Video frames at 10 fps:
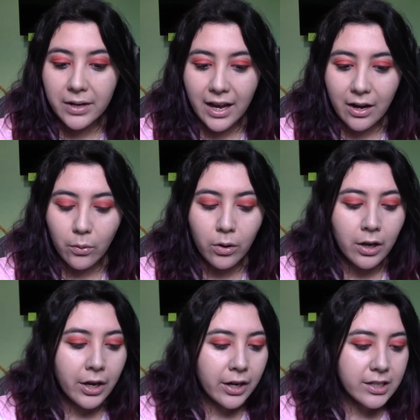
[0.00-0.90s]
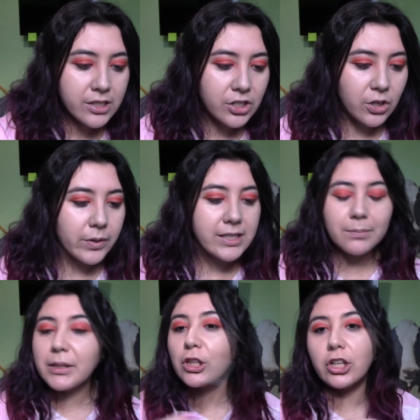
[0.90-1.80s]
now, because you know it's
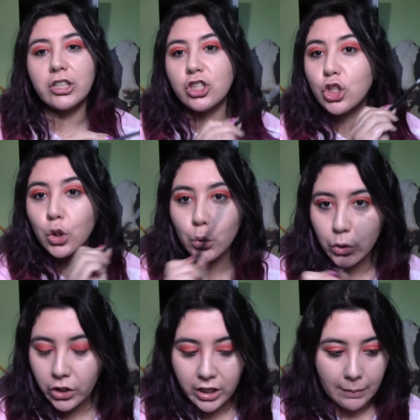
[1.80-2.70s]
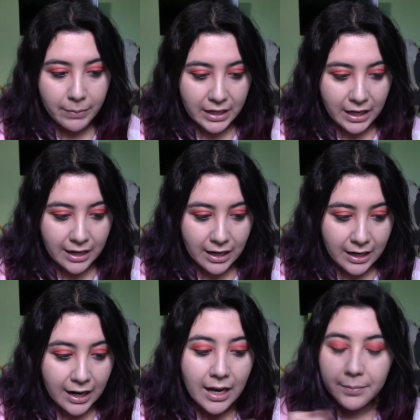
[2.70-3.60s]
been looking too good up in
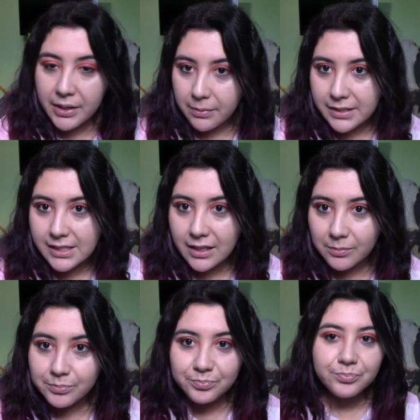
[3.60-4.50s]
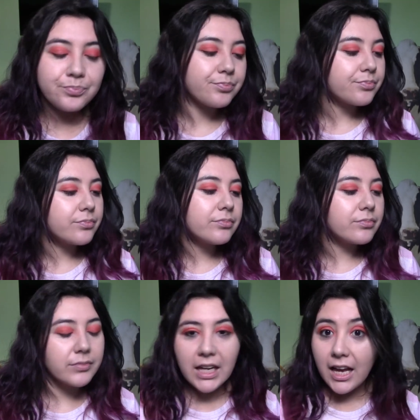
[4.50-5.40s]
here, I'm going to mess it up.
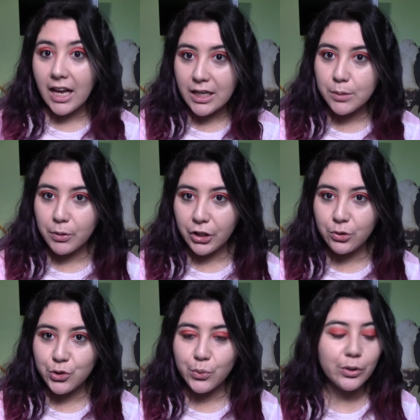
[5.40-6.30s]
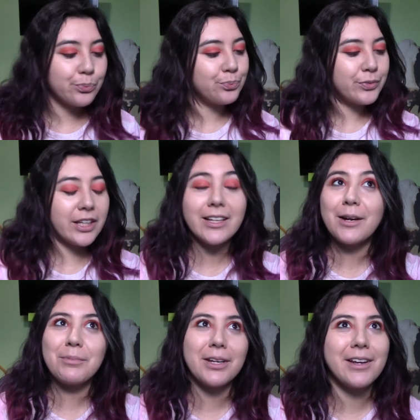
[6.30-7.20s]
As per usual. And then
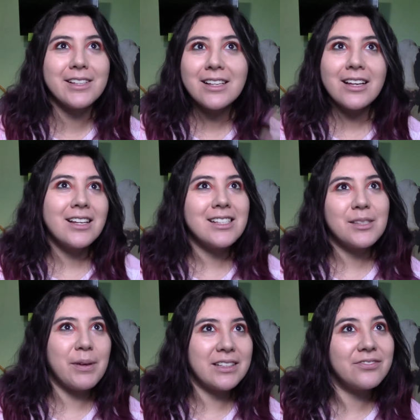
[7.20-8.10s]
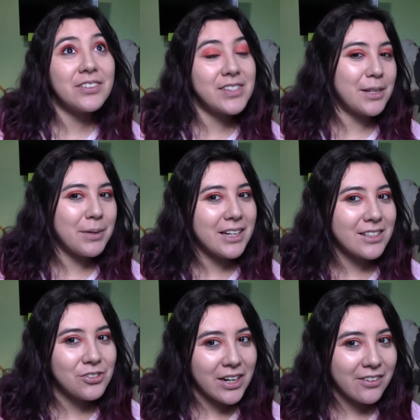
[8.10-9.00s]
I'm going to spend 15
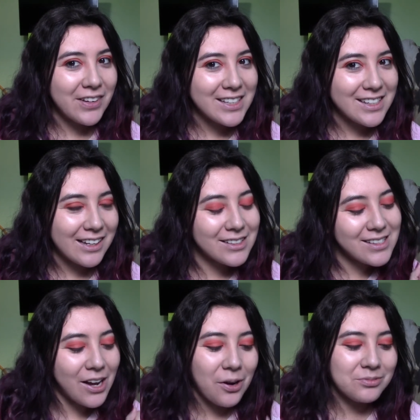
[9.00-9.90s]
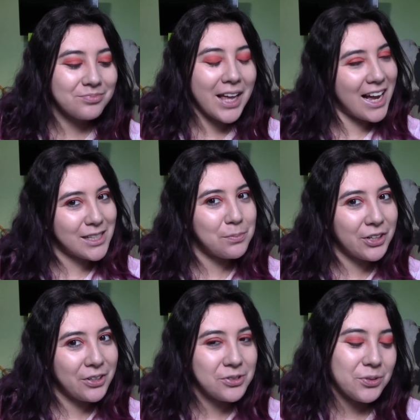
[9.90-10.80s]
minutes trying to fix it. So, as
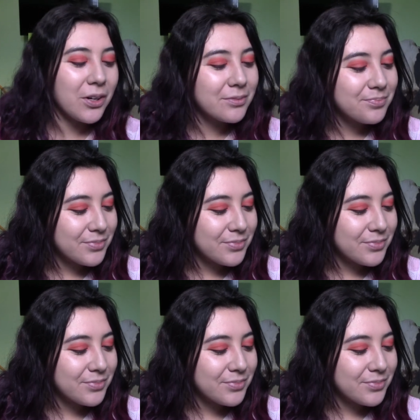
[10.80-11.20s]
per usual,